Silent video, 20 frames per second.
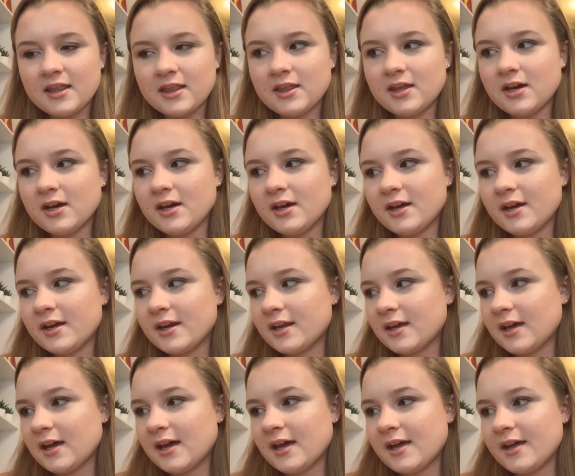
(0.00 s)
Good
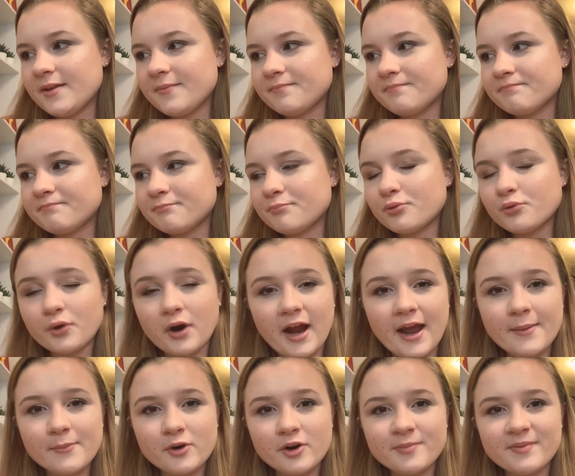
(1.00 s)
primer,